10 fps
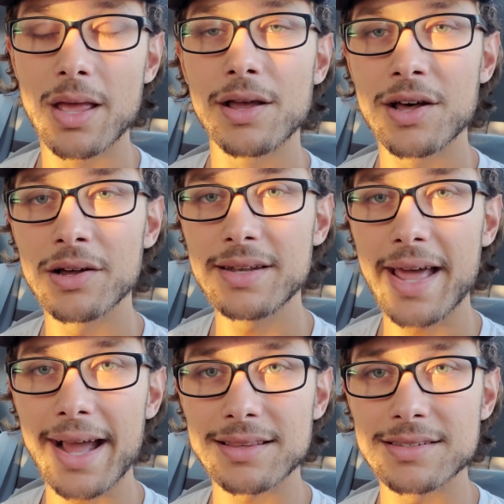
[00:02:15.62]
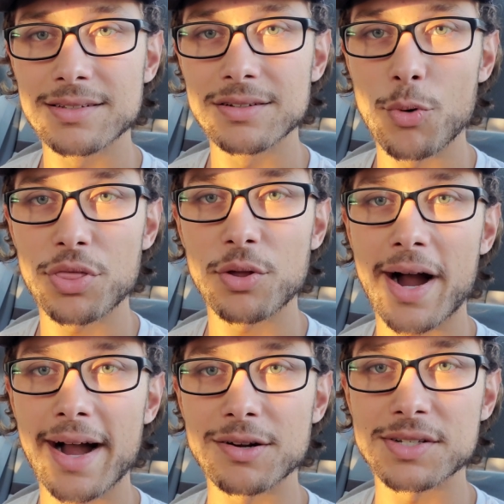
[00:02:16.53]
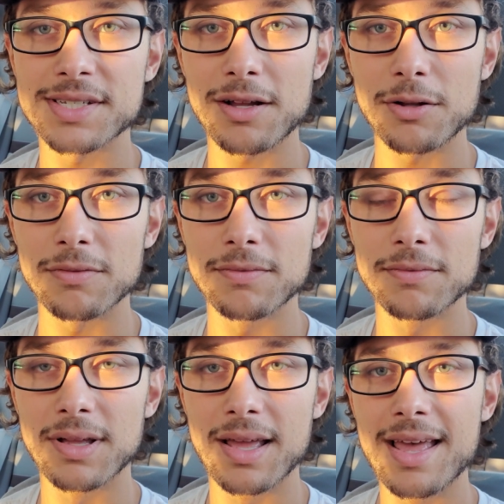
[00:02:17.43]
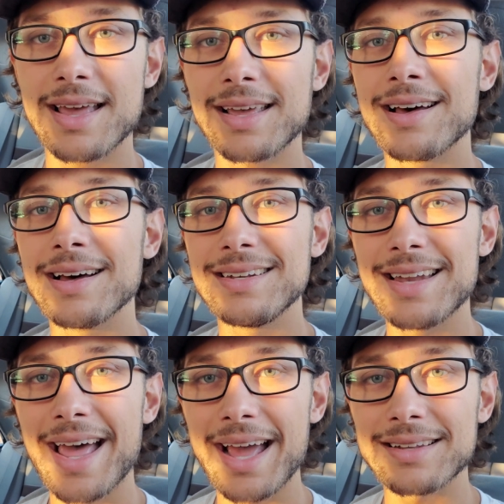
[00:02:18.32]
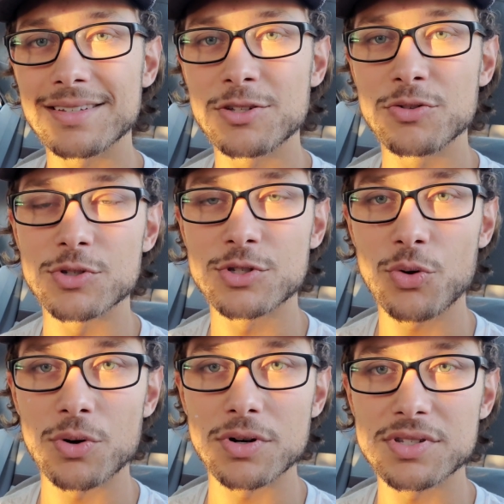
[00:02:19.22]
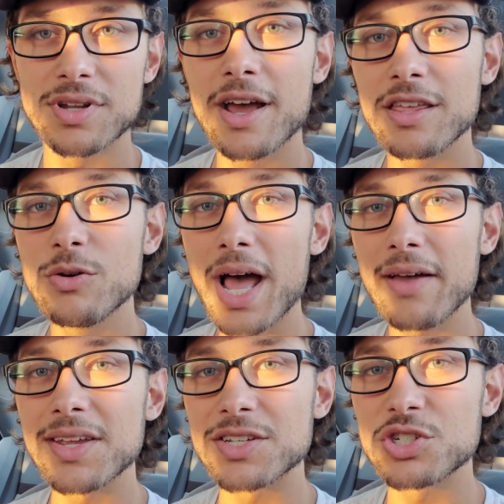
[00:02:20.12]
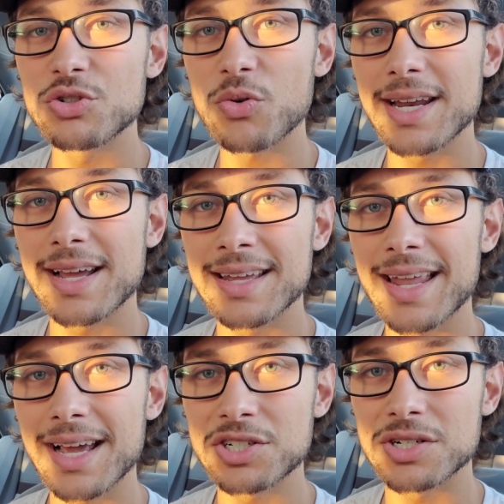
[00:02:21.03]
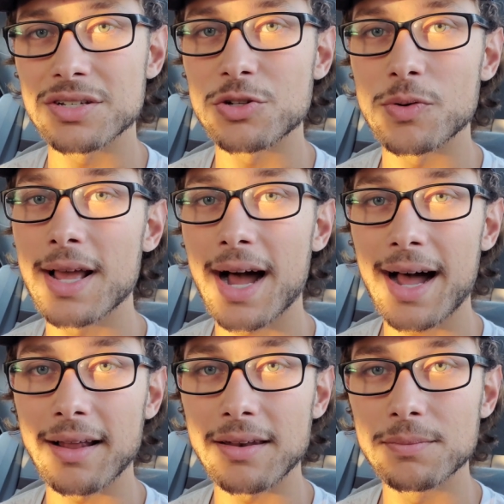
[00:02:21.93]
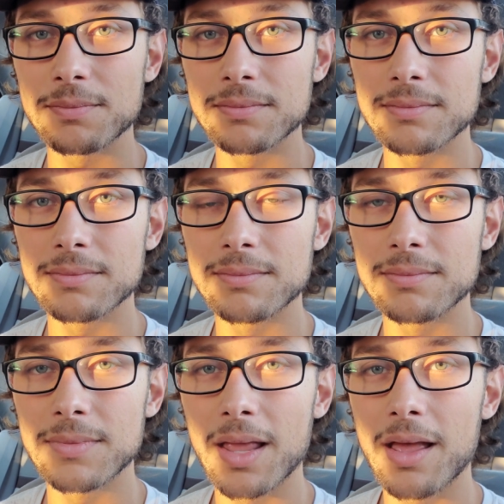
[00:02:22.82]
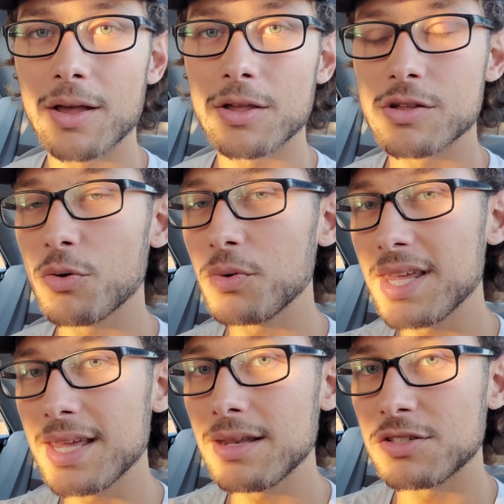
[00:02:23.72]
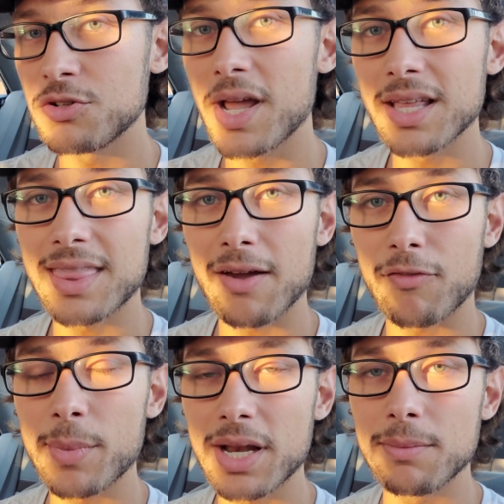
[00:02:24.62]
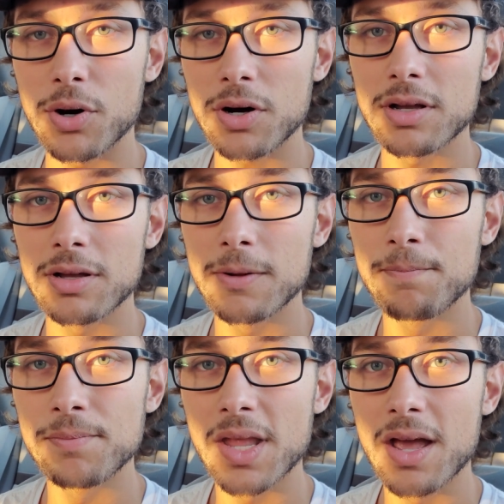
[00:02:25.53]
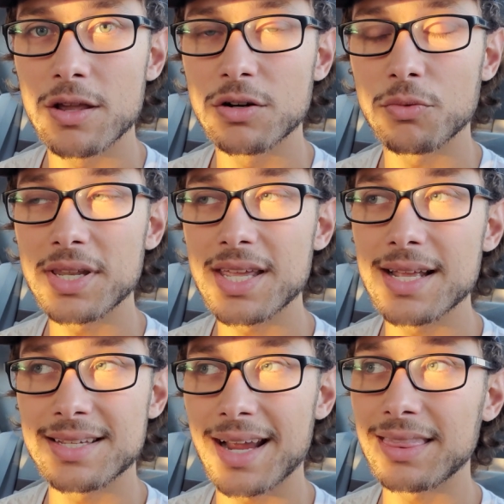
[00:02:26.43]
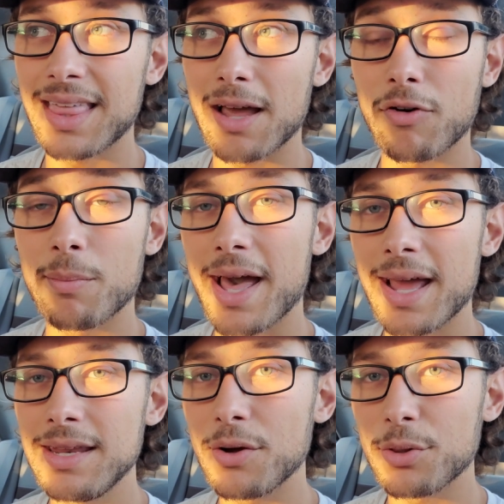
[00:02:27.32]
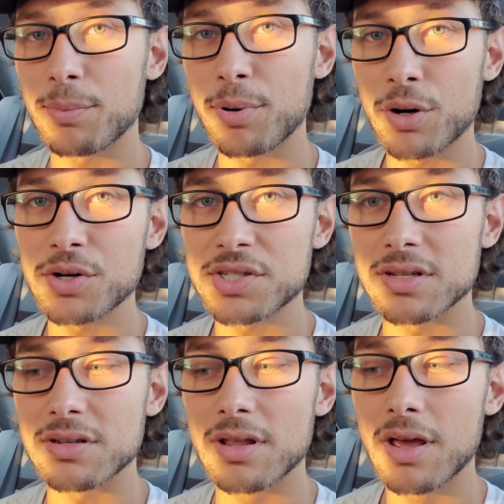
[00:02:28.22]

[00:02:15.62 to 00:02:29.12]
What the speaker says: Connect with your higher self. Connect to Source. You have a straight connection to God. You don't need to get that from any book. You don't need to get that from any other person